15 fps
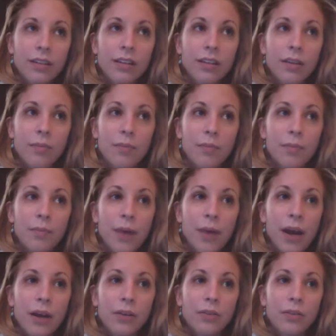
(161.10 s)

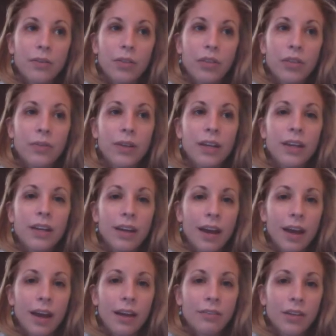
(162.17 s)
about
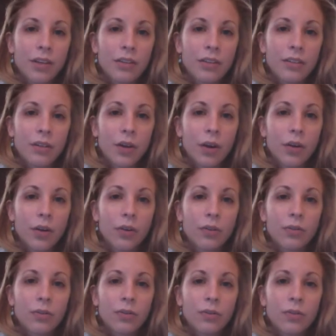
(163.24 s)
3.5 years ago,